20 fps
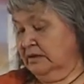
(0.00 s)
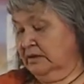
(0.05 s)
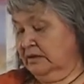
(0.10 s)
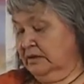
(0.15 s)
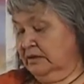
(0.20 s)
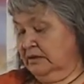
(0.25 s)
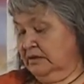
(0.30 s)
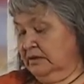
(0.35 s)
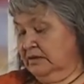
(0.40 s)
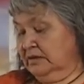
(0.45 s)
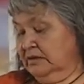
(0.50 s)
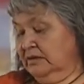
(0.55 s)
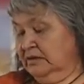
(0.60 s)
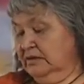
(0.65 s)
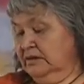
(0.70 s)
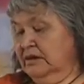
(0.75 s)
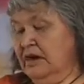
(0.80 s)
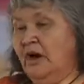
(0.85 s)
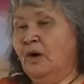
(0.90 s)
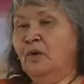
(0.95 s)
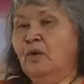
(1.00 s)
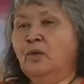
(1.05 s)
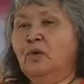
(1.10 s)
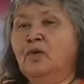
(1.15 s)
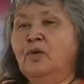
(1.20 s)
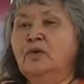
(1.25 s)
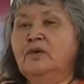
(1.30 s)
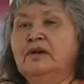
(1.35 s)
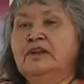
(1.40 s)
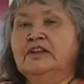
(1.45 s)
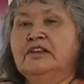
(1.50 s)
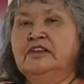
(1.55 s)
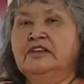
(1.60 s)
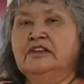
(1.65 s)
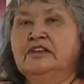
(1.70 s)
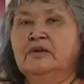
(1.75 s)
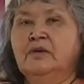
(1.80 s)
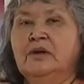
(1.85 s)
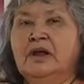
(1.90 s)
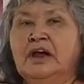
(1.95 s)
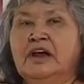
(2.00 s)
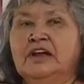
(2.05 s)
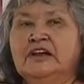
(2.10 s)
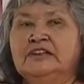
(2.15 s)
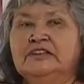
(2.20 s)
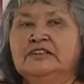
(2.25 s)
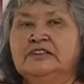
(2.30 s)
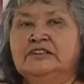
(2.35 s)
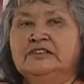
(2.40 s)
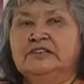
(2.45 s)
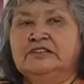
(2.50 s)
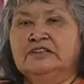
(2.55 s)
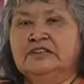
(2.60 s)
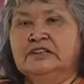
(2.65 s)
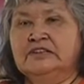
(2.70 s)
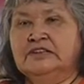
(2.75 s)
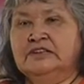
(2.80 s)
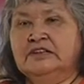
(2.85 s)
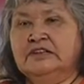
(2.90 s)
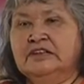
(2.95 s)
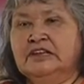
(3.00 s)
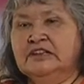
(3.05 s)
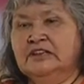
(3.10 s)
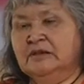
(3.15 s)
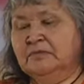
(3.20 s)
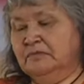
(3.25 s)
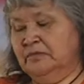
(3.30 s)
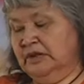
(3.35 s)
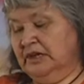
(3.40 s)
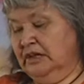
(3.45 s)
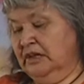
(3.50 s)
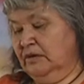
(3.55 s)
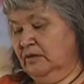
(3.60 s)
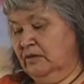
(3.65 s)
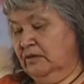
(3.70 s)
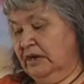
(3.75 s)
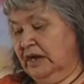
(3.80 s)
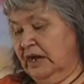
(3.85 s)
Number 3 talks about looking for ways to be helpful to others.